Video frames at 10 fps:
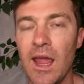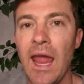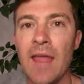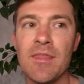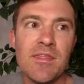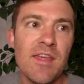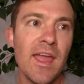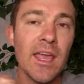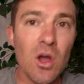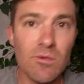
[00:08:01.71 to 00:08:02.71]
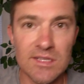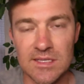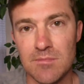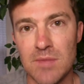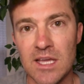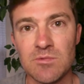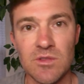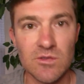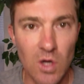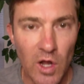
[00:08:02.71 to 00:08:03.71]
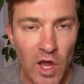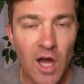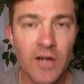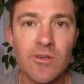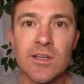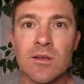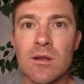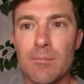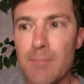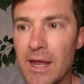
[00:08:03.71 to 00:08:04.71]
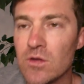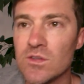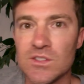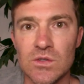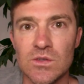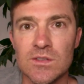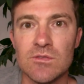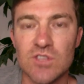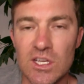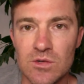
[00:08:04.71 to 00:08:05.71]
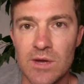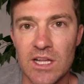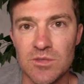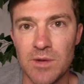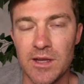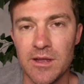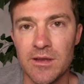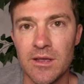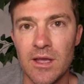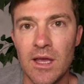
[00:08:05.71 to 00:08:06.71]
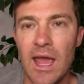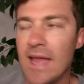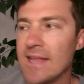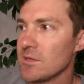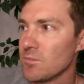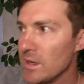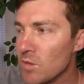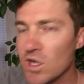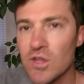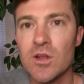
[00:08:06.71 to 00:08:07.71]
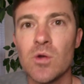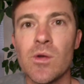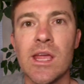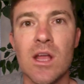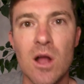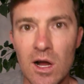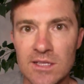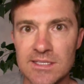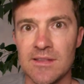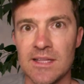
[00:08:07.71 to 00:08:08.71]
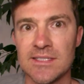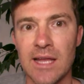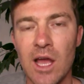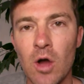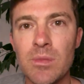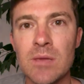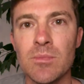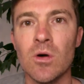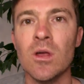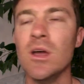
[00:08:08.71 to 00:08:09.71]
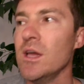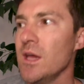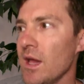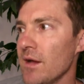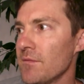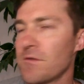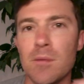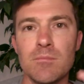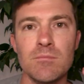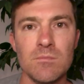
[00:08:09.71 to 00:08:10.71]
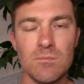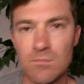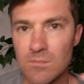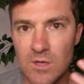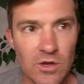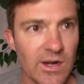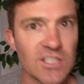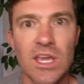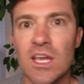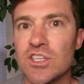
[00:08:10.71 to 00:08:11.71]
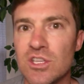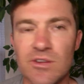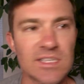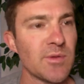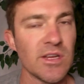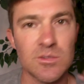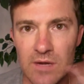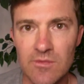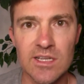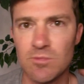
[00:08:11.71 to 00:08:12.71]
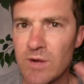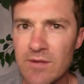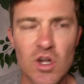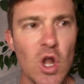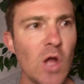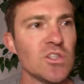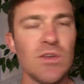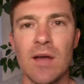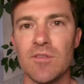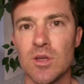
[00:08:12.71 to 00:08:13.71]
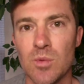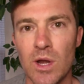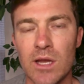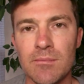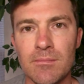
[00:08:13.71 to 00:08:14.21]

and they go into the mix with those 100 medical students who just graduated and said, We want you to create content that's going to help people from your education, your experience, whatever it is, whatever knowledge you have in your brain.